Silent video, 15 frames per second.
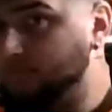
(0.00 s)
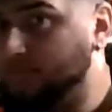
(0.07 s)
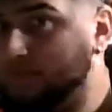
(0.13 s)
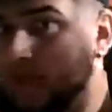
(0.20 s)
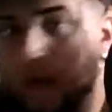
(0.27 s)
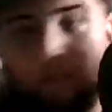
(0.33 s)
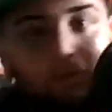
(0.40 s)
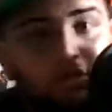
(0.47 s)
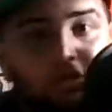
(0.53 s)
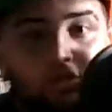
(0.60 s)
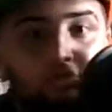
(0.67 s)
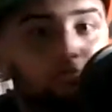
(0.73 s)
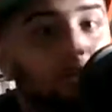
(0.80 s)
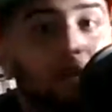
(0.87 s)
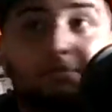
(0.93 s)
help
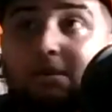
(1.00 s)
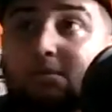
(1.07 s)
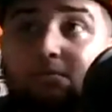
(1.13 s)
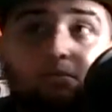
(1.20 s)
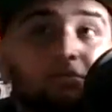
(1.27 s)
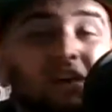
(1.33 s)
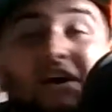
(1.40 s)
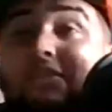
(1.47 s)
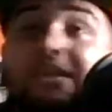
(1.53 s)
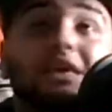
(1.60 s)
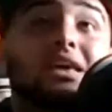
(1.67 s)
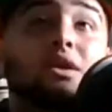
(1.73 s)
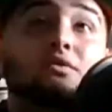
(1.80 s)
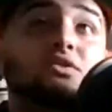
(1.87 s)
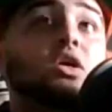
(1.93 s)
us maybe finally
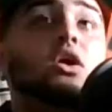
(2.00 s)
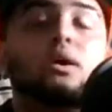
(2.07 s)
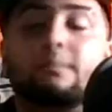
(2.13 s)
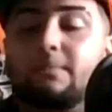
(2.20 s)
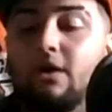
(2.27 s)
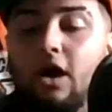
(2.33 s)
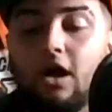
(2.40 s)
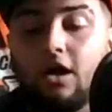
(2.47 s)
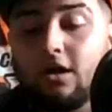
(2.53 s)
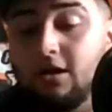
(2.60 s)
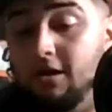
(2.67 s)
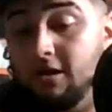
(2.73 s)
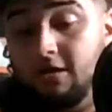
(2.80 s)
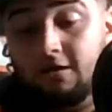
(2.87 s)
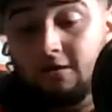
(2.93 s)
get over the hump.
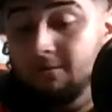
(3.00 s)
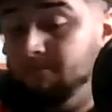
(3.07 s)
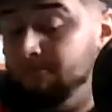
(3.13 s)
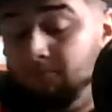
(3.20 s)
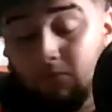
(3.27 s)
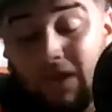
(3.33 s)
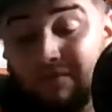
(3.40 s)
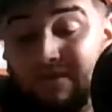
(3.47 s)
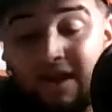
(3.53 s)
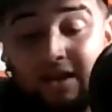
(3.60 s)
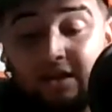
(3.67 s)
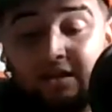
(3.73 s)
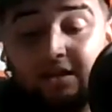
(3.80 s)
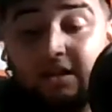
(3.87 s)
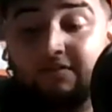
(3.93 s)
We haven't had
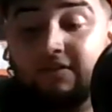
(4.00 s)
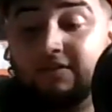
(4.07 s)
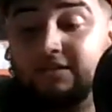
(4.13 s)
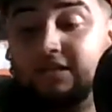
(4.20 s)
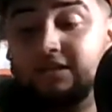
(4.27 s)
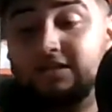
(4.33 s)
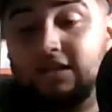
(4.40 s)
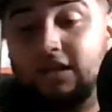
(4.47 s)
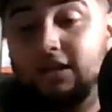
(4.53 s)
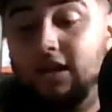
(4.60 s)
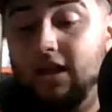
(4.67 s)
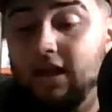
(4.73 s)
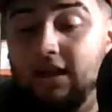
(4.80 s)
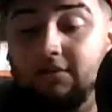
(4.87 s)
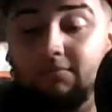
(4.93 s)
a good defense since then,
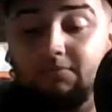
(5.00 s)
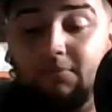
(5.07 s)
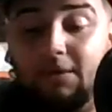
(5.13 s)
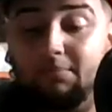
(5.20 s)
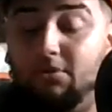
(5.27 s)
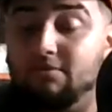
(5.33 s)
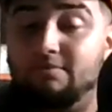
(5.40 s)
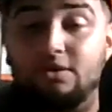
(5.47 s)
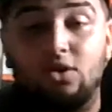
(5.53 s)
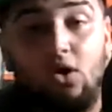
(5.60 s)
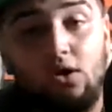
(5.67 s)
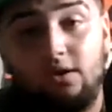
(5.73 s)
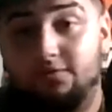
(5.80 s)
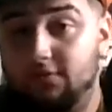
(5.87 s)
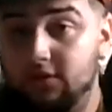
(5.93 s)
and people have been
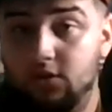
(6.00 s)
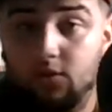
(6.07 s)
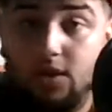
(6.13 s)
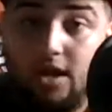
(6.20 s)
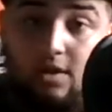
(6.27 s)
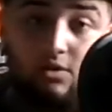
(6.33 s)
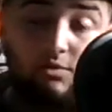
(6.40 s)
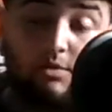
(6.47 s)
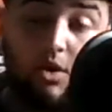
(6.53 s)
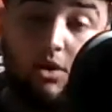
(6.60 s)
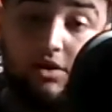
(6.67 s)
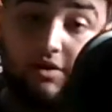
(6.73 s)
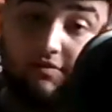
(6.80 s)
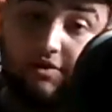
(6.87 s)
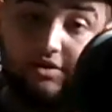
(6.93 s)
calling for Lou Anarumo, our
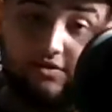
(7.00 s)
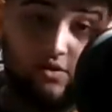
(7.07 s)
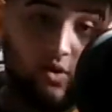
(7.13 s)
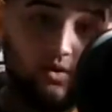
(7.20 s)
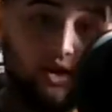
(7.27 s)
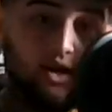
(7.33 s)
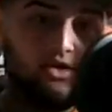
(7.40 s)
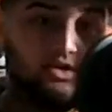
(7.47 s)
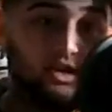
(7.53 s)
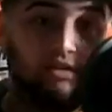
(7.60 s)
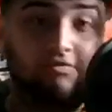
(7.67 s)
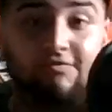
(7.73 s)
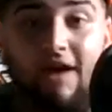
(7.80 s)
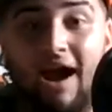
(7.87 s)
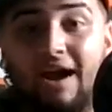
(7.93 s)
defensive coordinator, to get
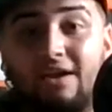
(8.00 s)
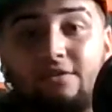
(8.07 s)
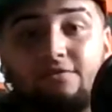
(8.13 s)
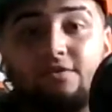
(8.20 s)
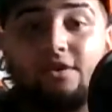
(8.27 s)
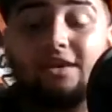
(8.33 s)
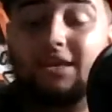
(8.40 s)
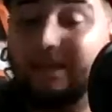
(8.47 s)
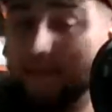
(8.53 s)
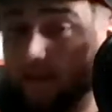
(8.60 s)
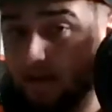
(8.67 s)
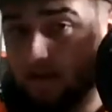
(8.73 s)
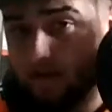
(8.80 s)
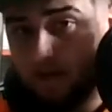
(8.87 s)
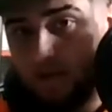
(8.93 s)
fired for
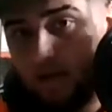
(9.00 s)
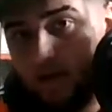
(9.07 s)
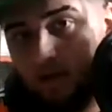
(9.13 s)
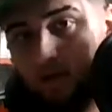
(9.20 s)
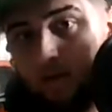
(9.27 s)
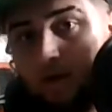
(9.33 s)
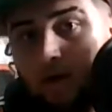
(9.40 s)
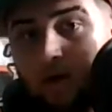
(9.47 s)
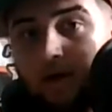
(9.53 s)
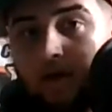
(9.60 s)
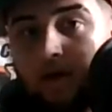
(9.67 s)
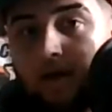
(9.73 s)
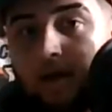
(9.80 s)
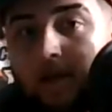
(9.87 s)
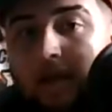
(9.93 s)
years now.
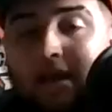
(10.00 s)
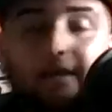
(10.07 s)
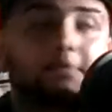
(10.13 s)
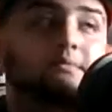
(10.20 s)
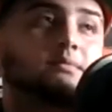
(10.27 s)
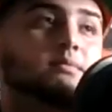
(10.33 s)
And